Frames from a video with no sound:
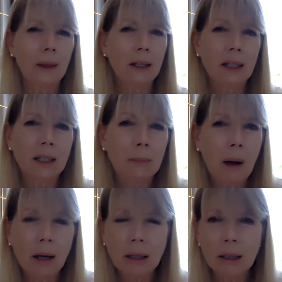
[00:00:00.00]

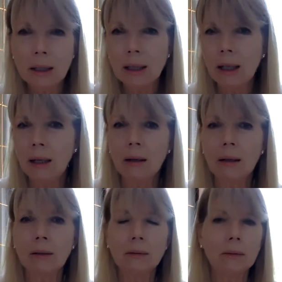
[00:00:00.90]
despondency
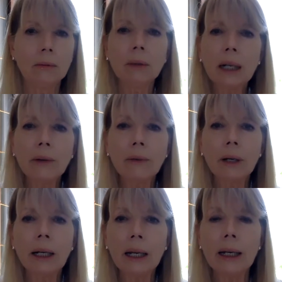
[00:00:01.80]
or whatever
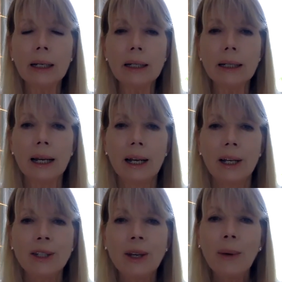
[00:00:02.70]
it is.
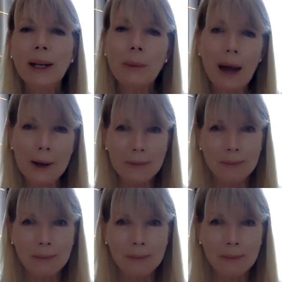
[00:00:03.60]
So anyway,